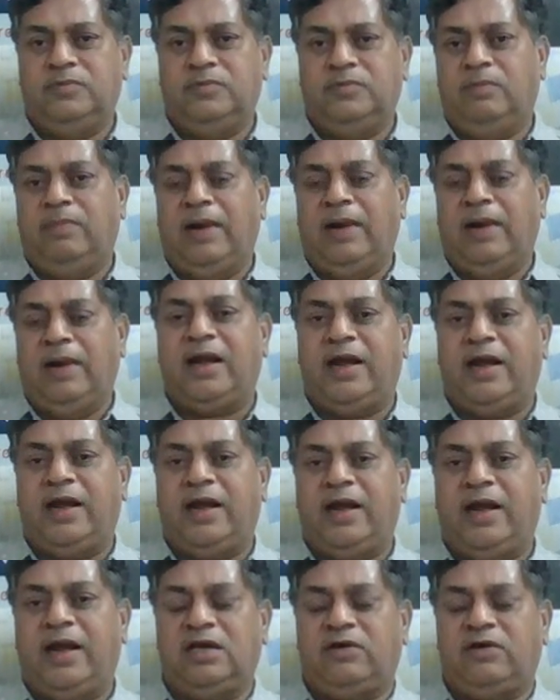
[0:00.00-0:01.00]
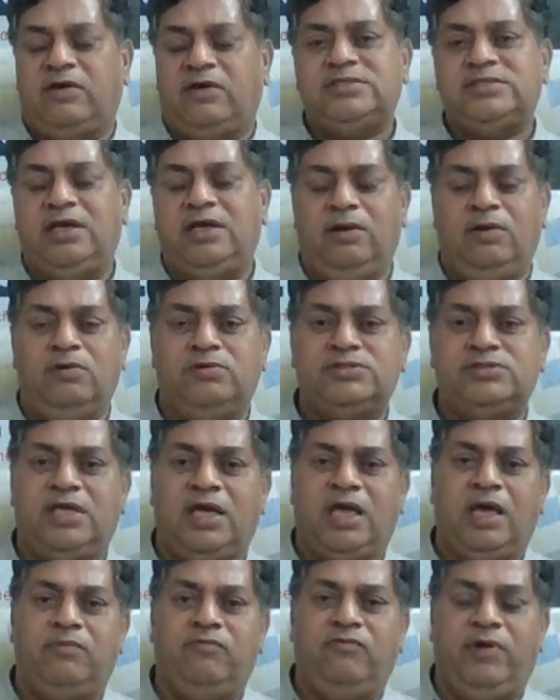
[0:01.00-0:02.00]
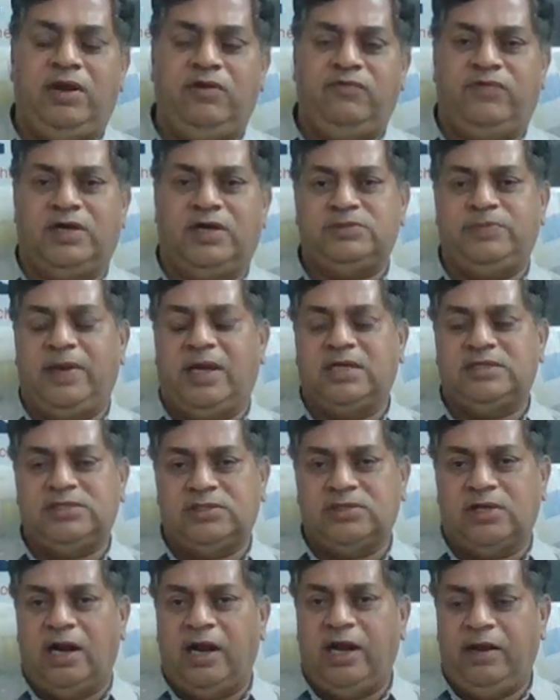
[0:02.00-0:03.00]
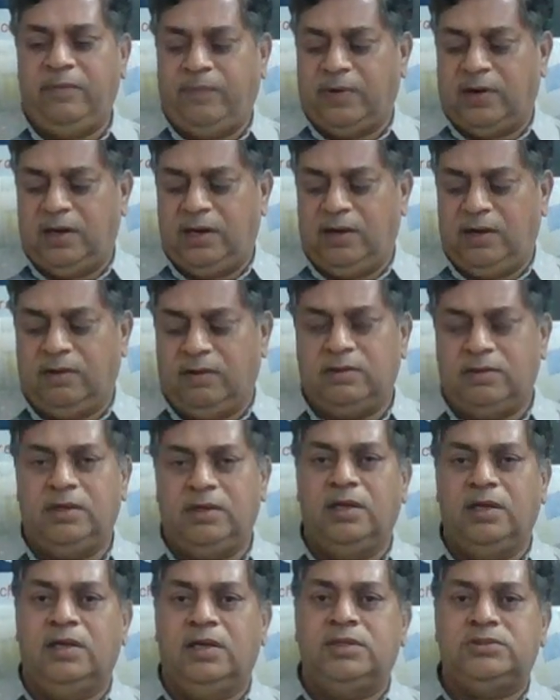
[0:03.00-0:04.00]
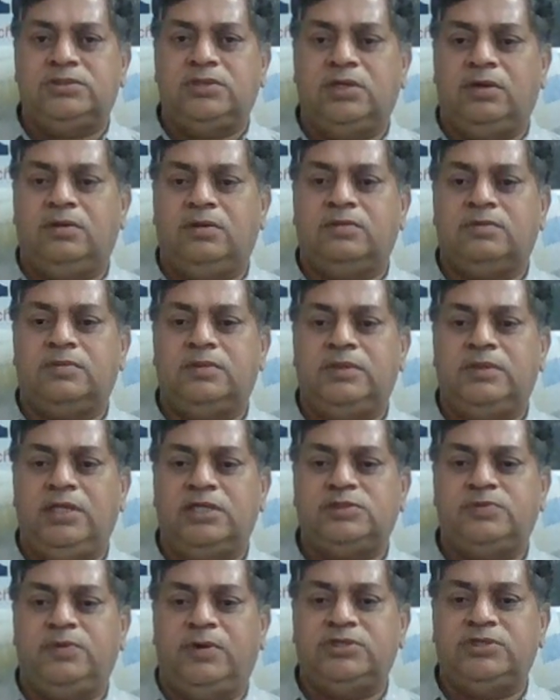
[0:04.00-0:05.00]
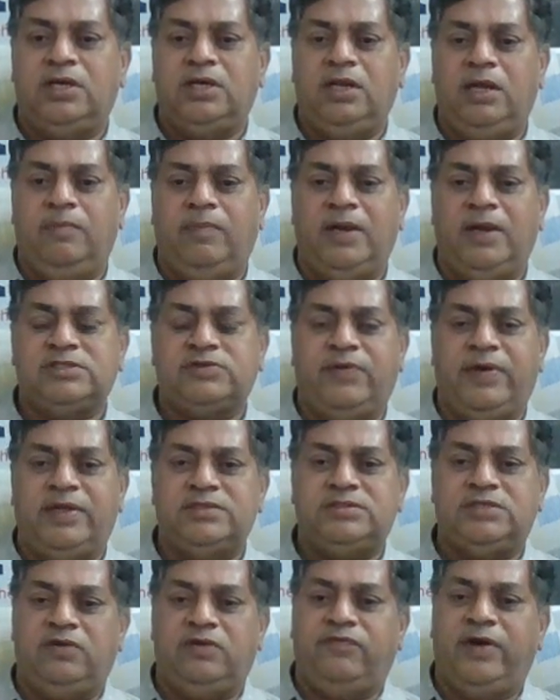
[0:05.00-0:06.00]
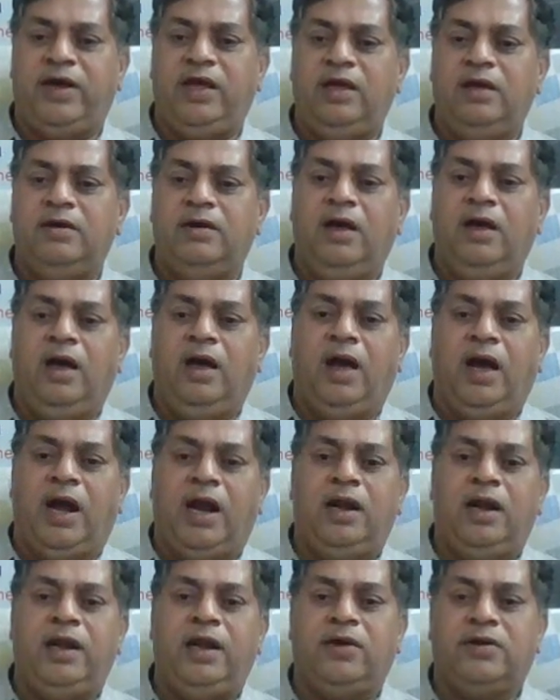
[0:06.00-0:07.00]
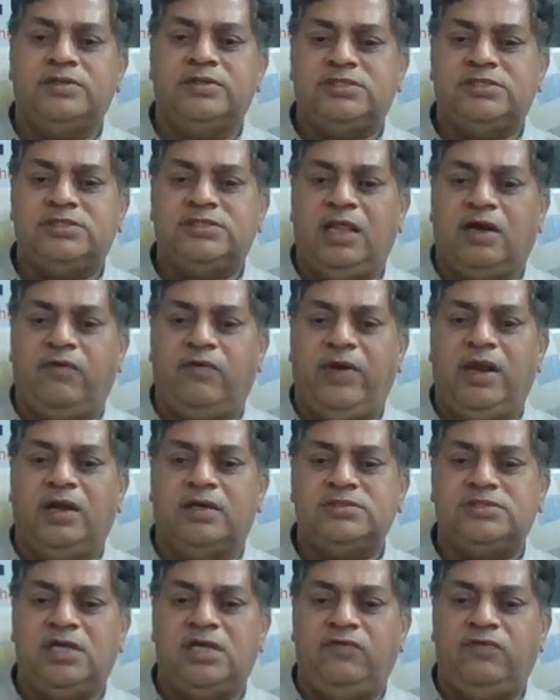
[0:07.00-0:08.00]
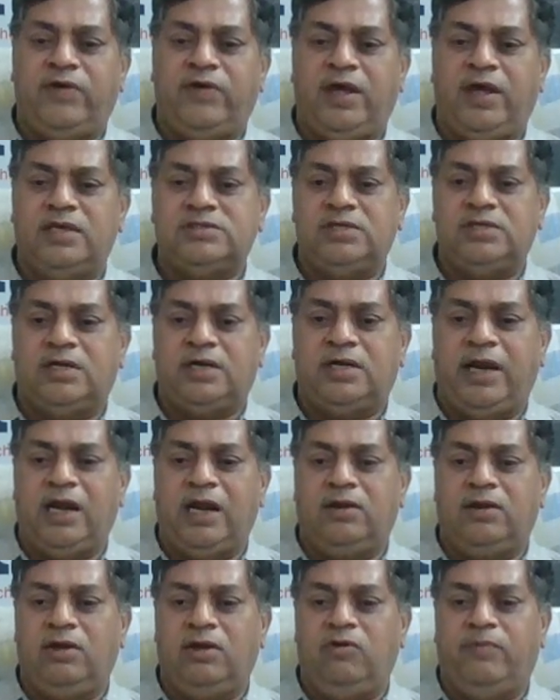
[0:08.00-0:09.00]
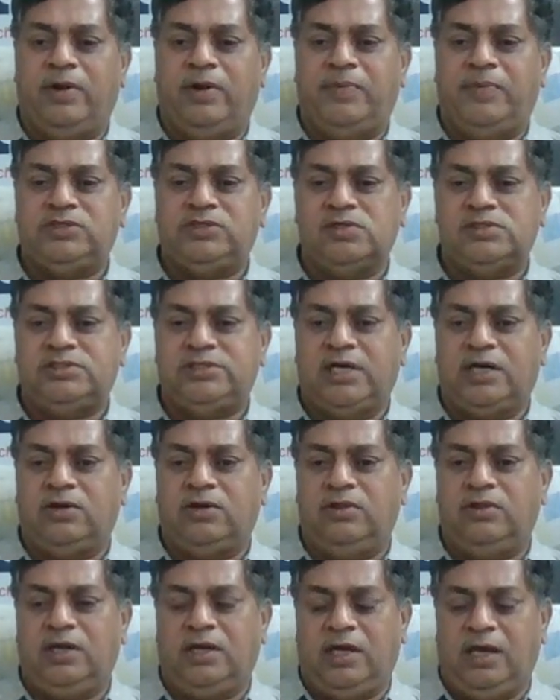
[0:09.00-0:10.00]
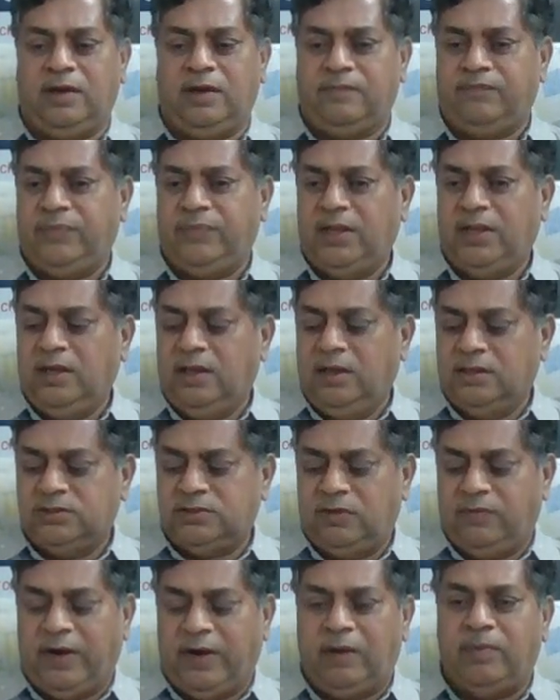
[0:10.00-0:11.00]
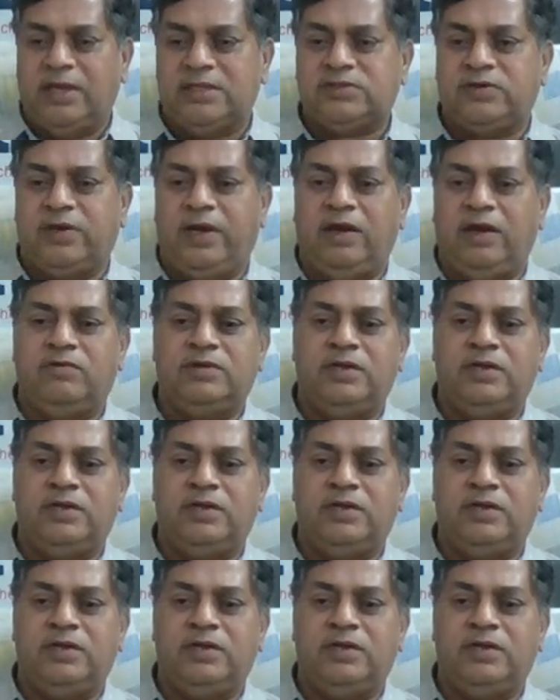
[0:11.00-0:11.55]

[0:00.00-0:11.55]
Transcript: black trades the queens, he loses the game very fast because he's already pawned down. So in this position, he plays queen c5, and you can see the queen on c5 is trying to give perpetual check to the king. So white plays king